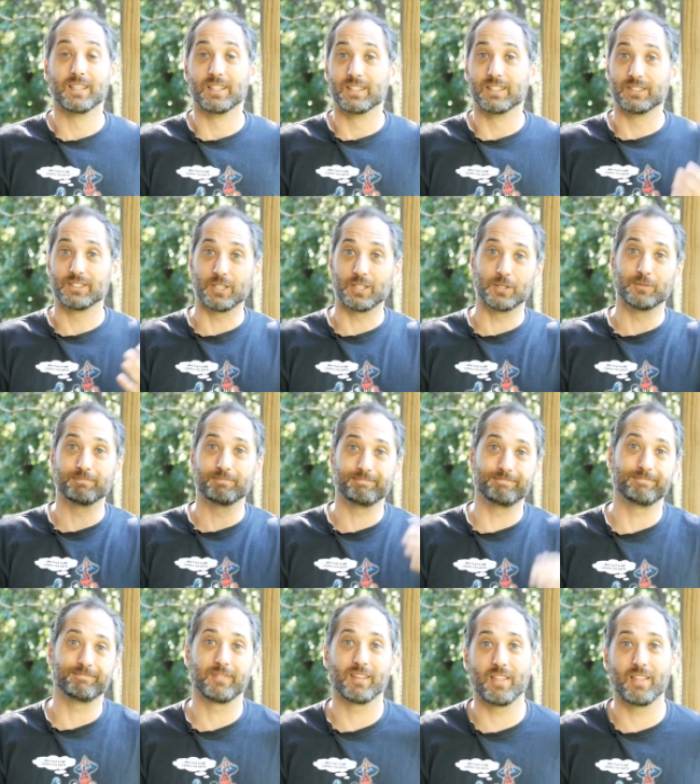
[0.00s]
So
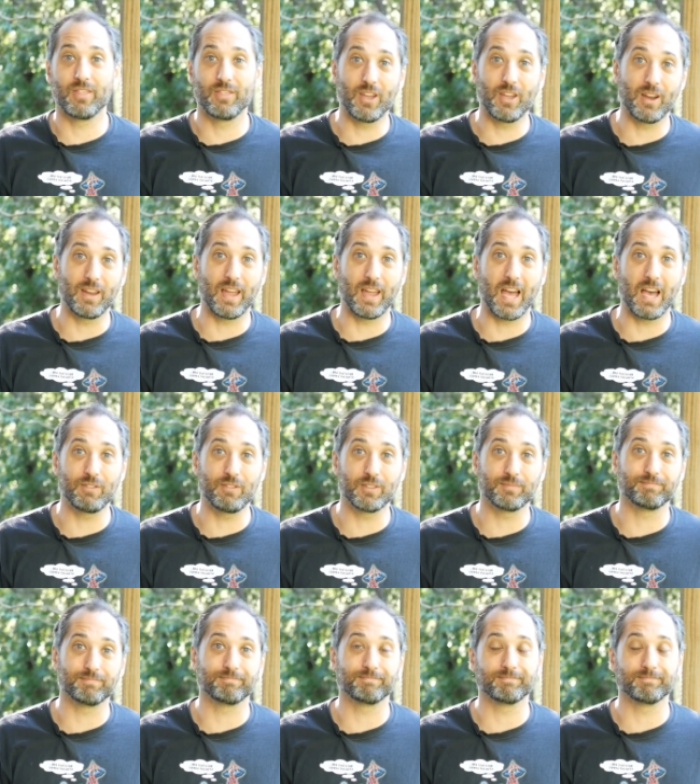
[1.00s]
there you have it.
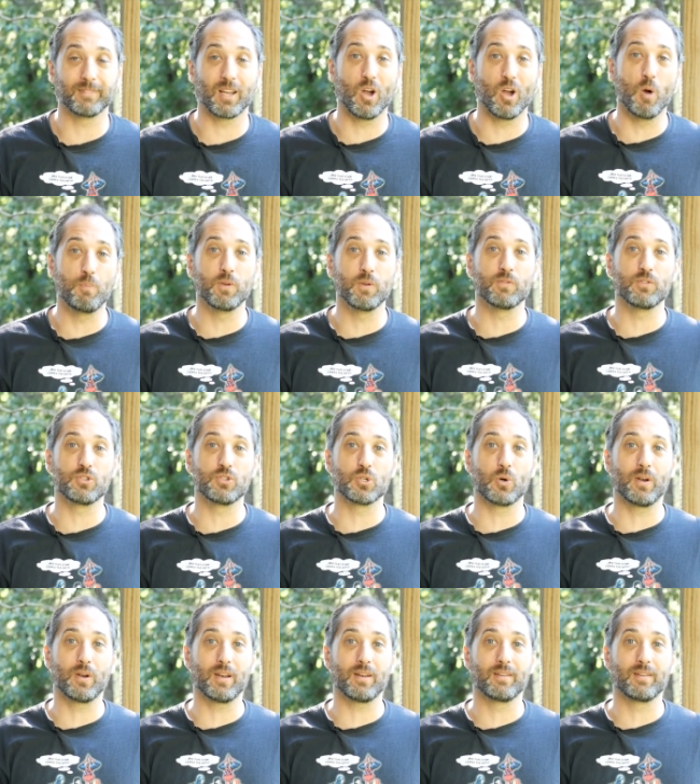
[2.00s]
I hope you've
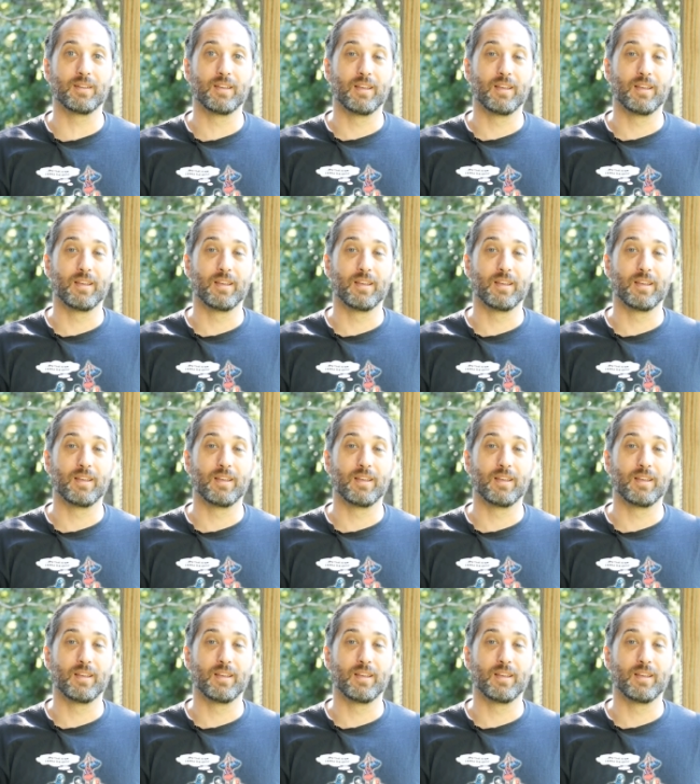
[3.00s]
enjoyed it.